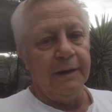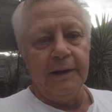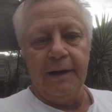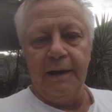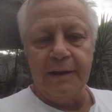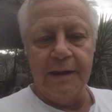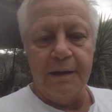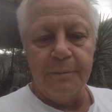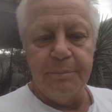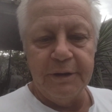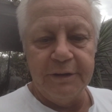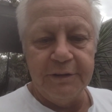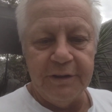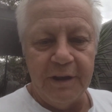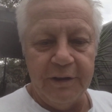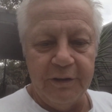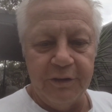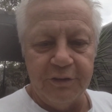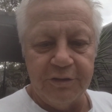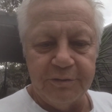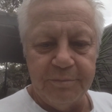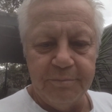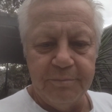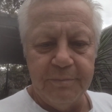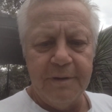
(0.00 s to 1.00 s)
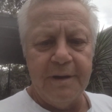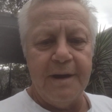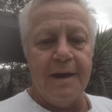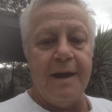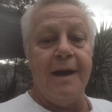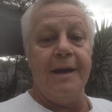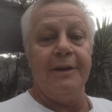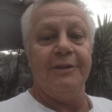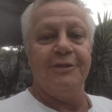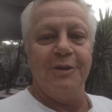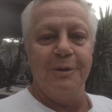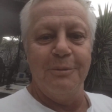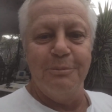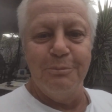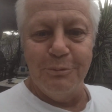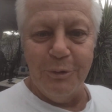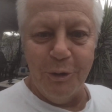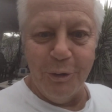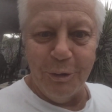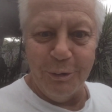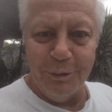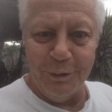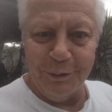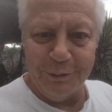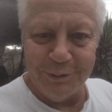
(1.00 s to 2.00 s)
I love my tennis. I had some
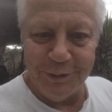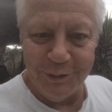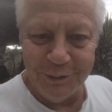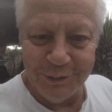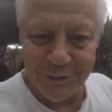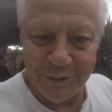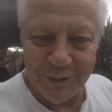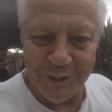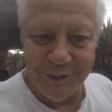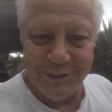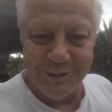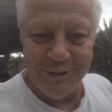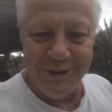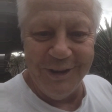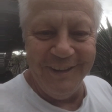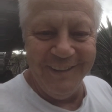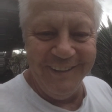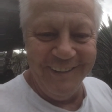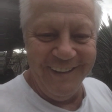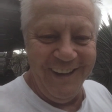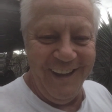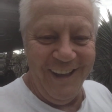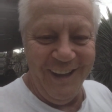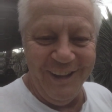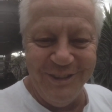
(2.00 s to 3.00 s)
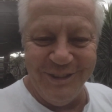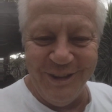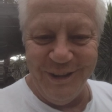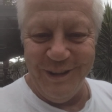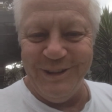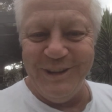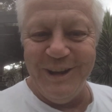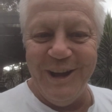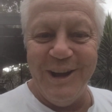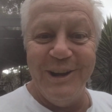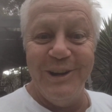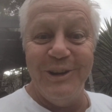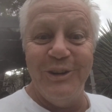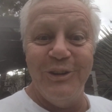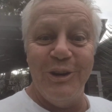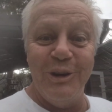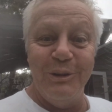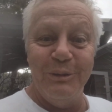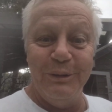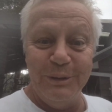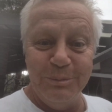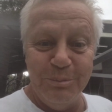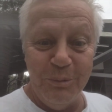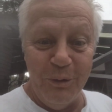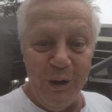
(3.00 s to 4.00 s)
Morrison as a young guy
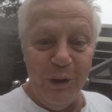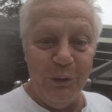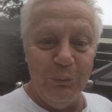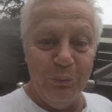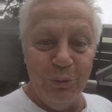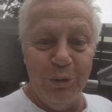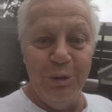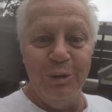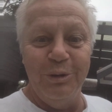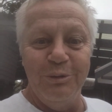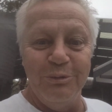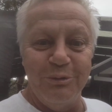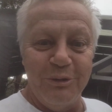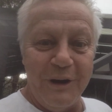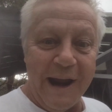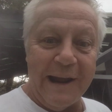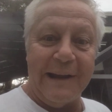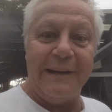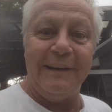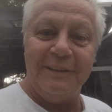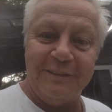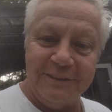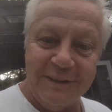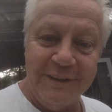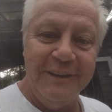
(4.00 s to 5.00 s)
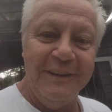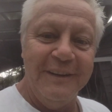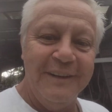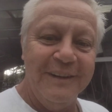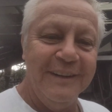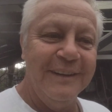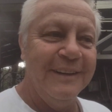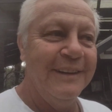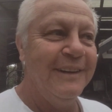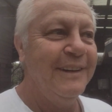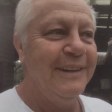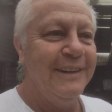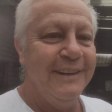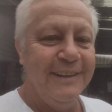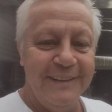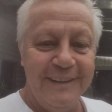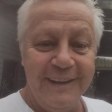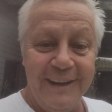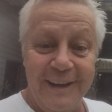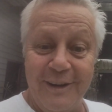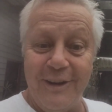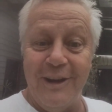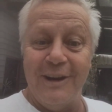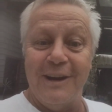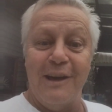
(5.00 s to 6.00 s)
with my wooden racket,
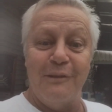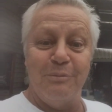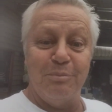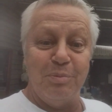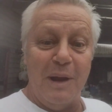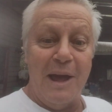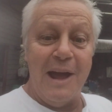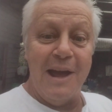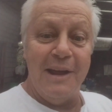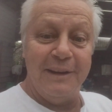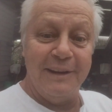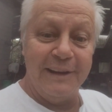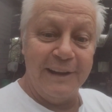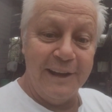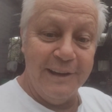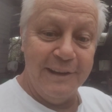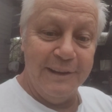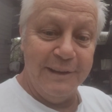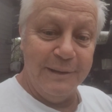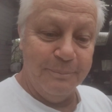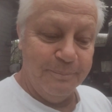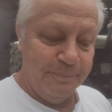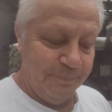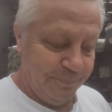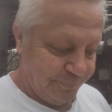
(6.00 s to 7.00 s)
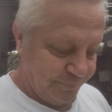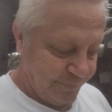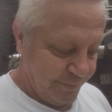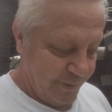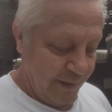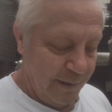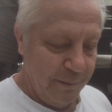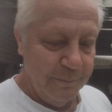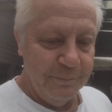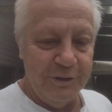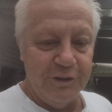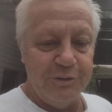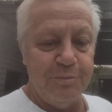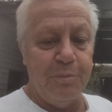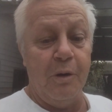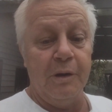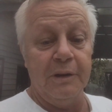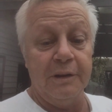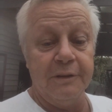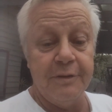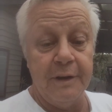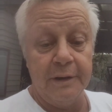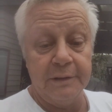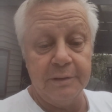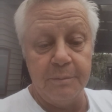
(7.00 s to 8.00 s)
and I love playing the game,
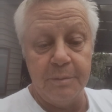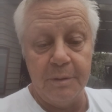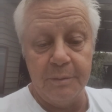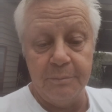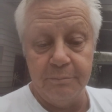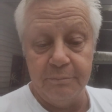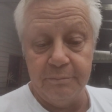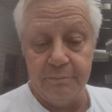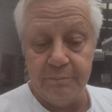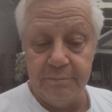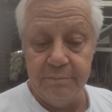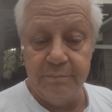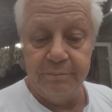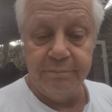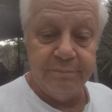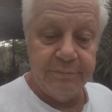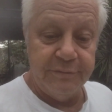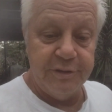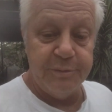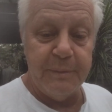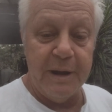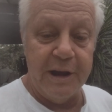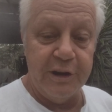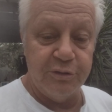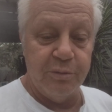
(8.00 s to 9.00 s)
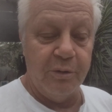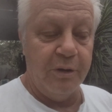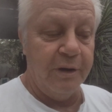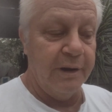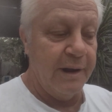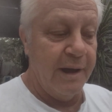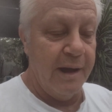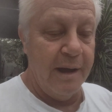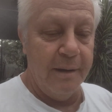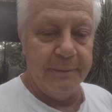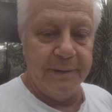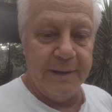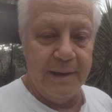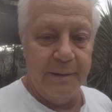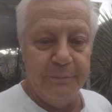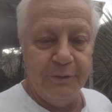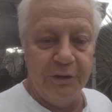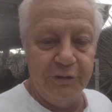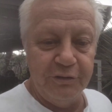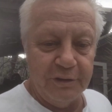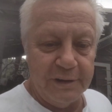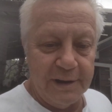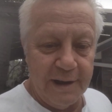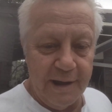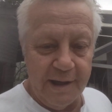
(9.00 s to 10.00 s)
despite the fact that I'm smashed right arm now
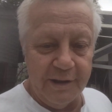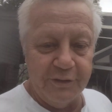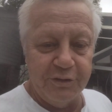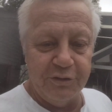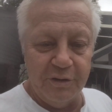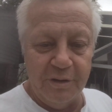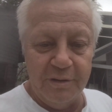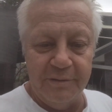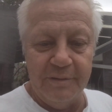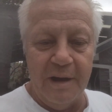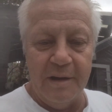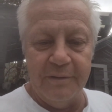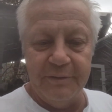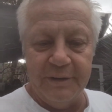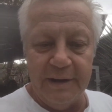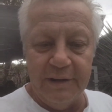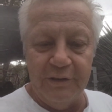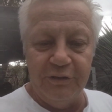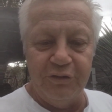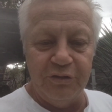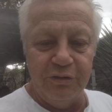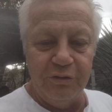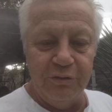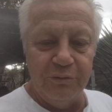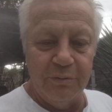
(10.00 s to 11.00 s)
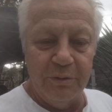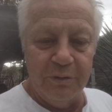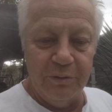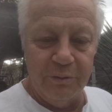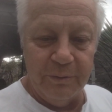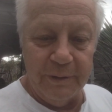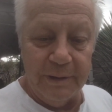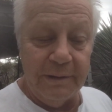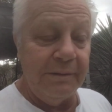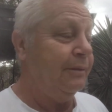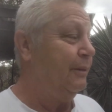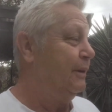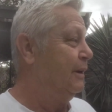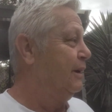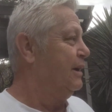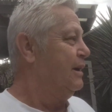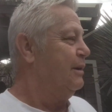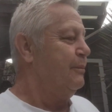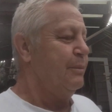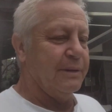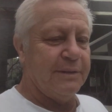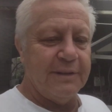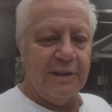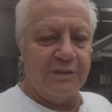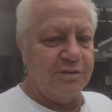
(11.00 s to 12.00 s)
means I can't serve overhead too real well,
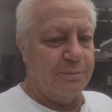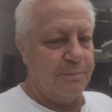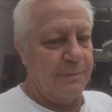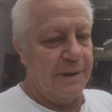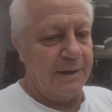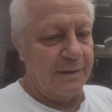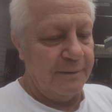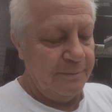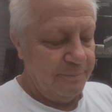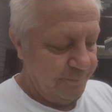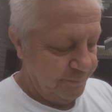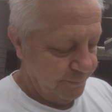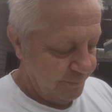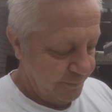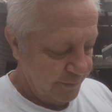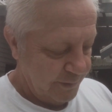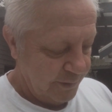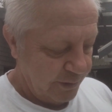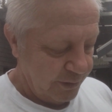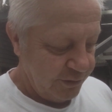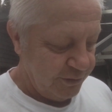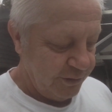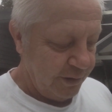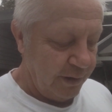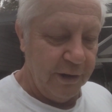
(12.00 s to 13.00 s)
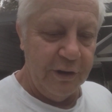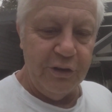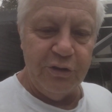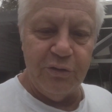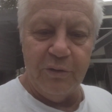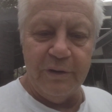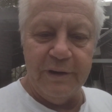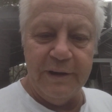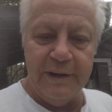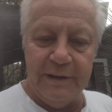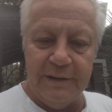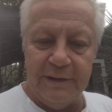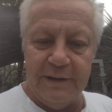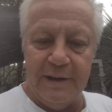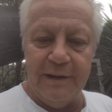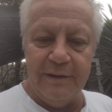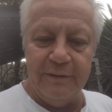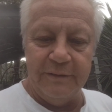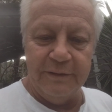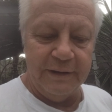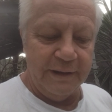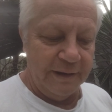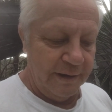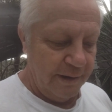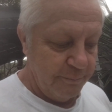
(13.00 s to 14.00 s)
but doesn't matter. I still enjoy a hit
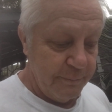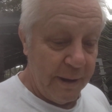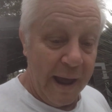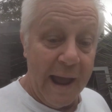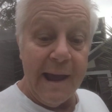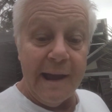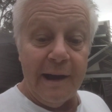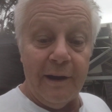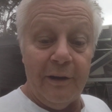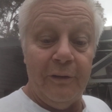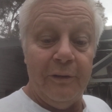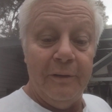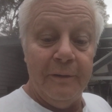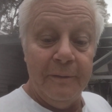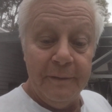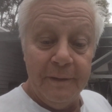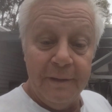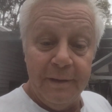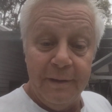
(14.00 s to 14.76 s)
now and then. Now,